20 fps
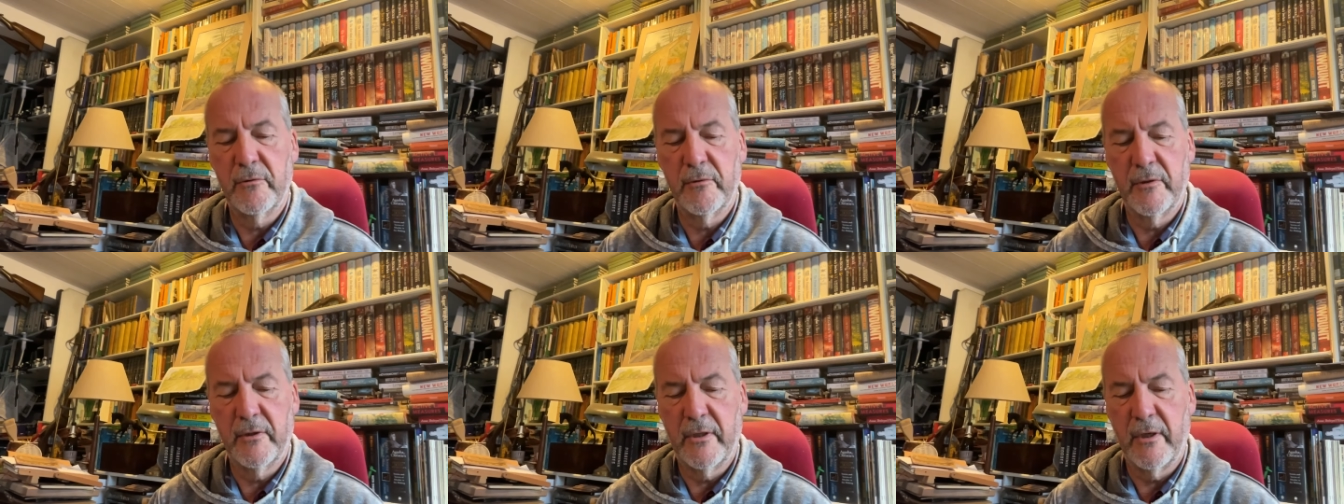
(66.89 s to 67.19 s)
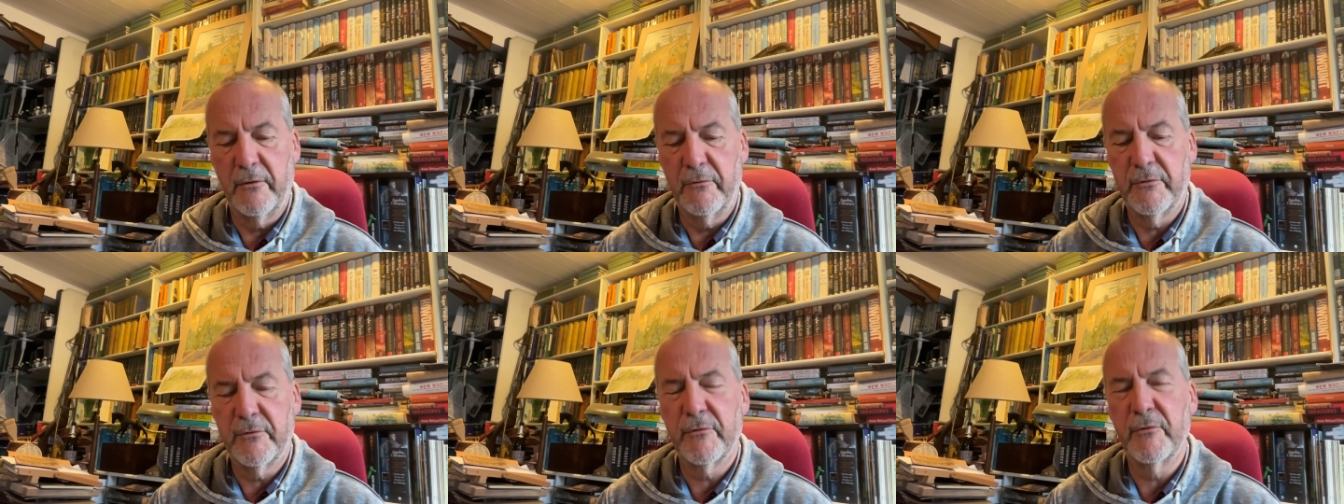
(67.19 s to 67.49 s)

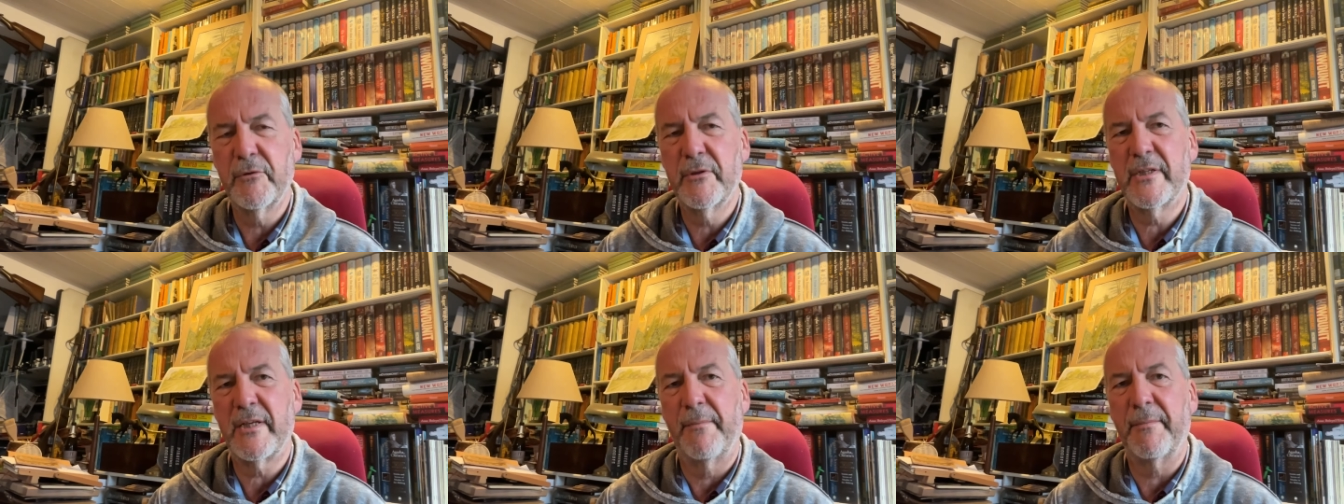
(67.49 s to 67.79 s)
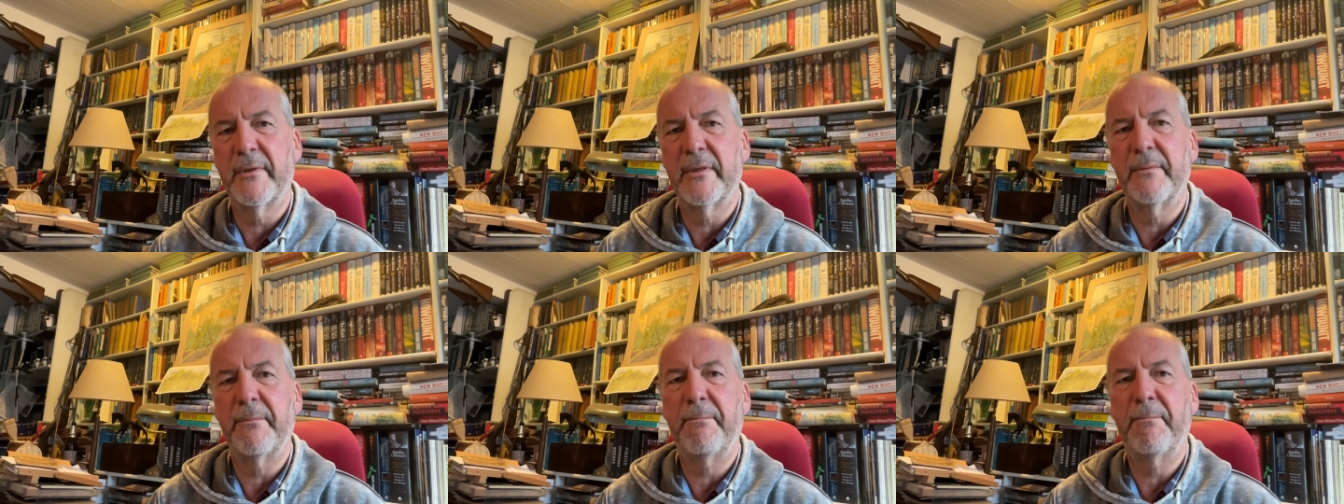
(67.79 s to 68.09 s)
go through some
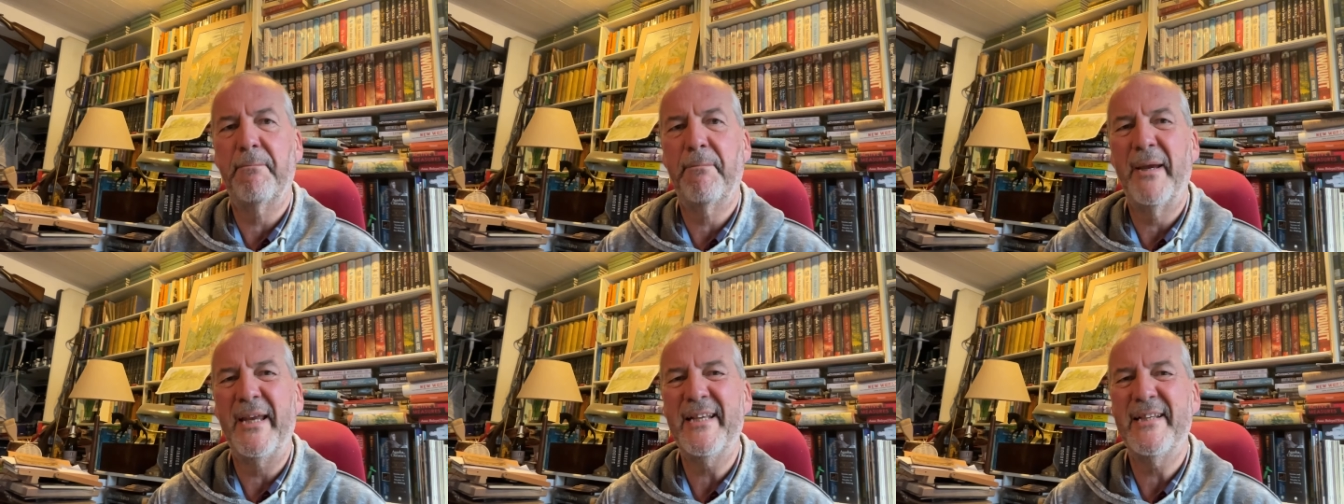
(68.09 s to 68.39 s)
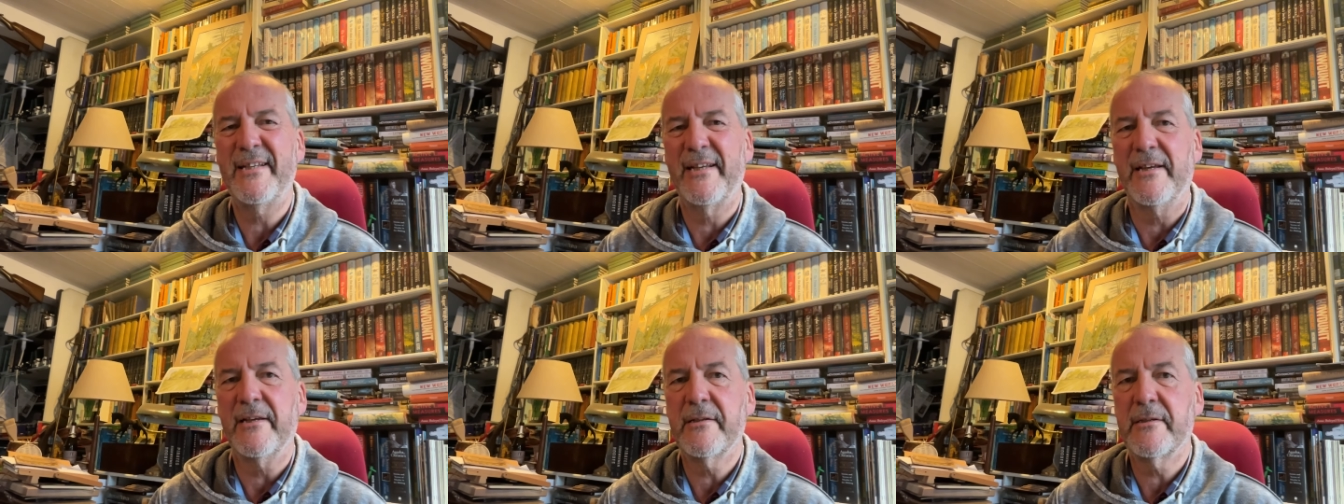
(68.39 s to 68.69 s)
of the
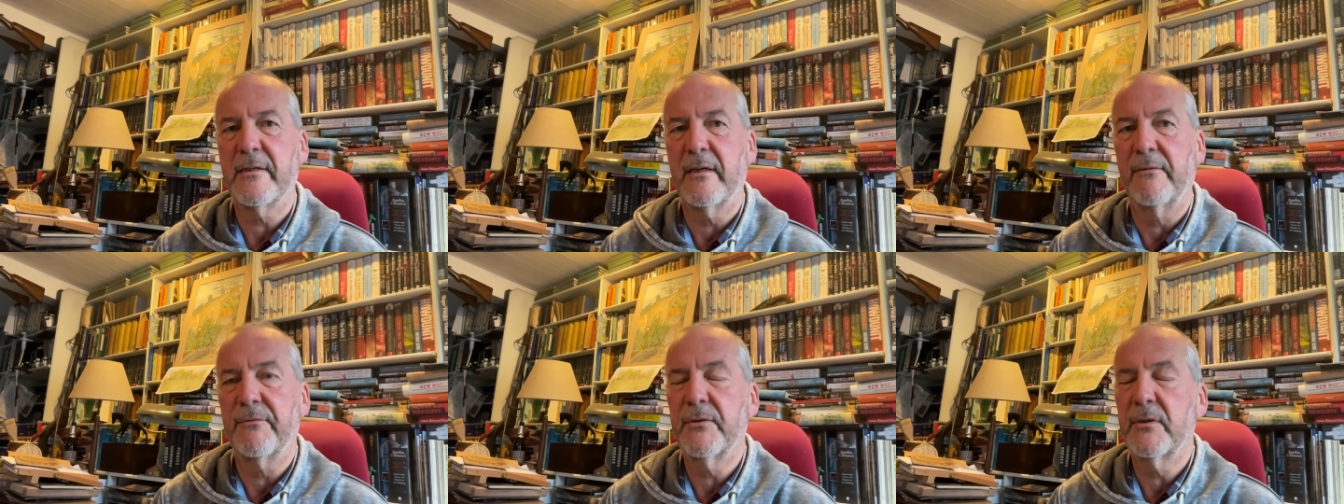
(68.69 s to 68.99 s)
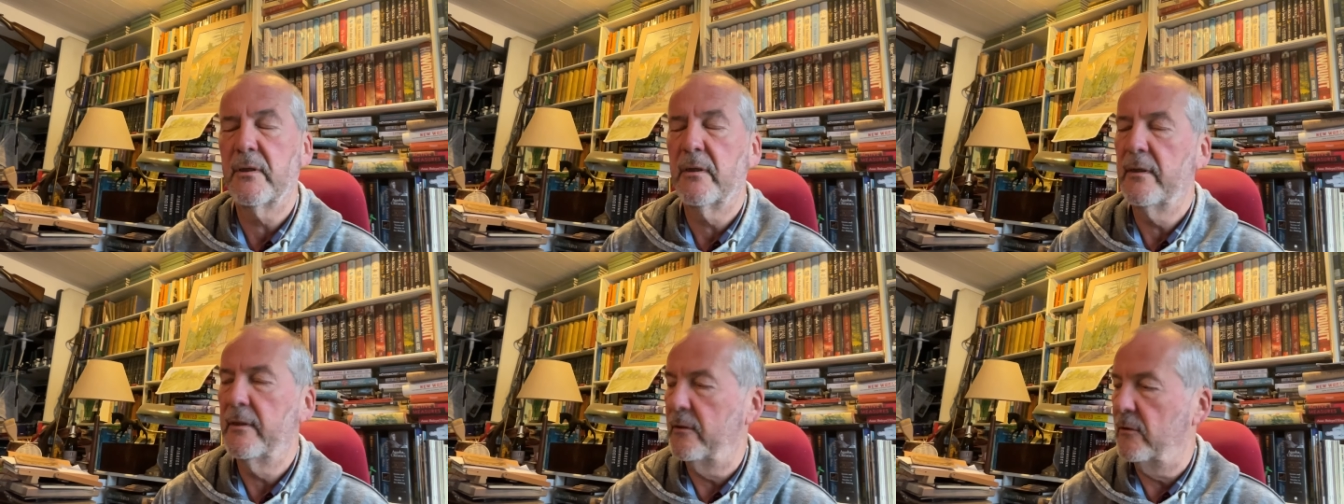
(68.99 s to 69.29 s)
basic stuff that
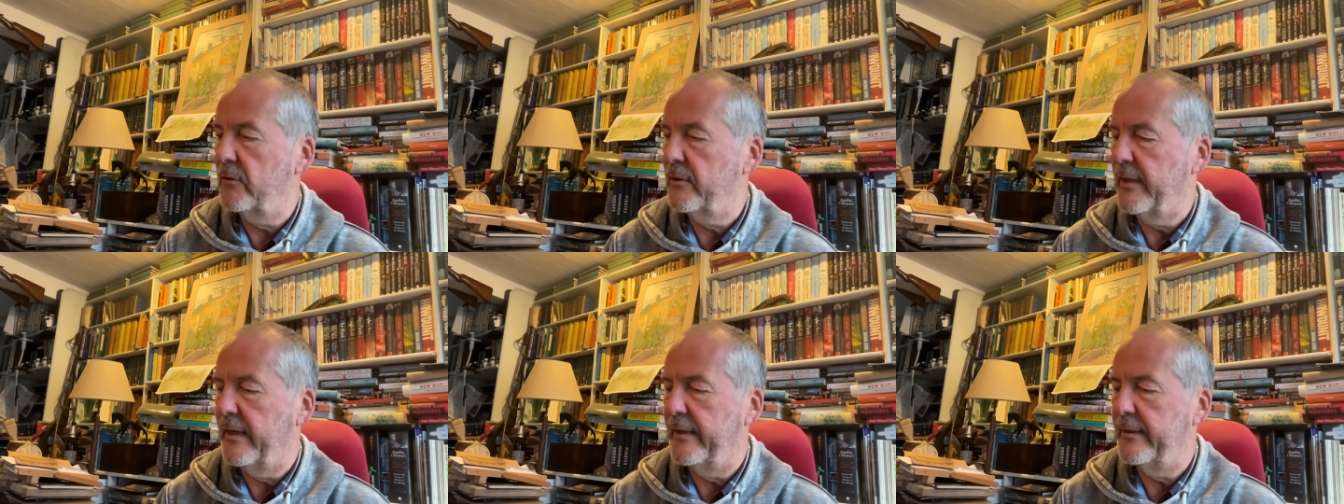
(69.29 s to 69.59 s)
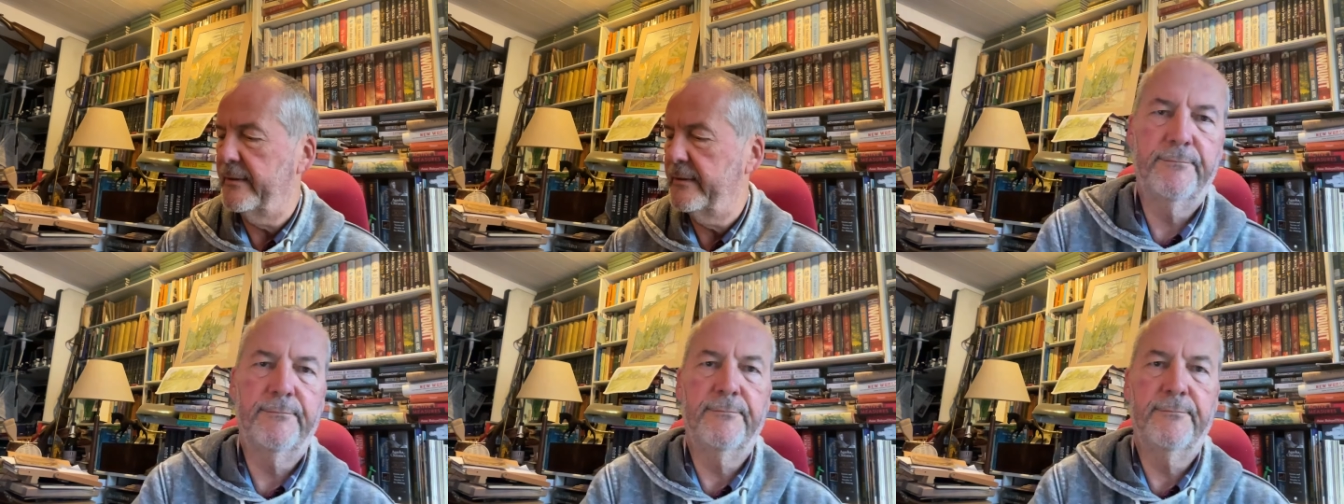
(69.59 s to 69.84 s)
I look at.